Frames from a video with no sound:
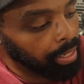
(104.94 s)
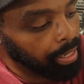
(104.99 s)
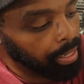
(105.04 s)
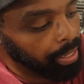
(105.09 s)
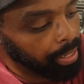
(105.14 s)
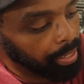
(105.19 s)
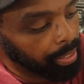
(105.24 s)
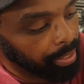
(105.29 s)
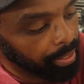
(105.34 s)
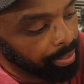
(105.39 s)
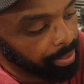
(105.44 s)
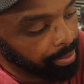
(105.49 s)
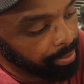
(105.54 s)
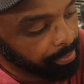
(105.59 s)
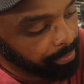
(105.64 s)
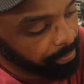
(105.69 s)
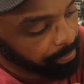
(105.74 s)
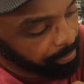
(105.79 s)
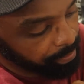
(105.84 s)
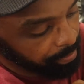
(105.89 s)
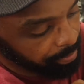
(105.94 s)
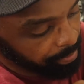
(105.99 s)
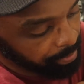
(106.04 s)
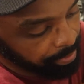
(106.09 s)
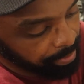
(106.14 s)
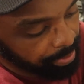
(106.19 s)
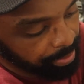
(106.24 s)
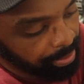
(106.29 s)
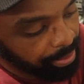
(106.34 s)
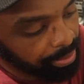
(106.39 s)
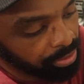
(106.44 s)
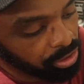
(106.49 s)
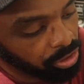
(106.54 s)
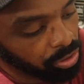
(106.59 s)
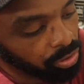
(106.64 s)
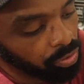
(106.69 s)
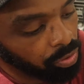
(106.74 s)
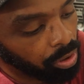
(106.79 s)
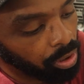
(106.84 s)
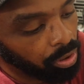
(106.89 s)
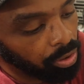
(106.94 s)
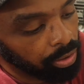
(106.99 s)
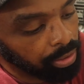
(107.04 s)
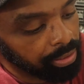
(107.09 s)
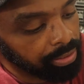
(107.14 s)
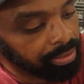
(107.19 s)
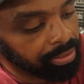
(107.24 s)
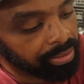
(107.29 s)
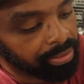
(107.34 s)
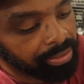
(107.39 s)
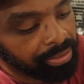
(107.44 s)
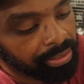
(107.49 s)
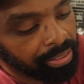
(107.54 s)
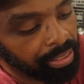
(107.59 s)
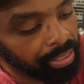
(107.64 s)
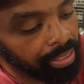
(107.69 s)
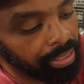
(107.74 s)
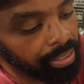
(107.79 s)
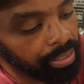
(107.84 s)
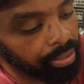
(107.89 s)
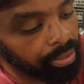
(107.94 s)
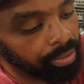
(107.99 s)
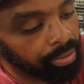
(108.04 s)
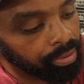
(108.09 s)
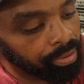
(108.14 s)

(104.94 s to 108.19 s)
And as you all can see,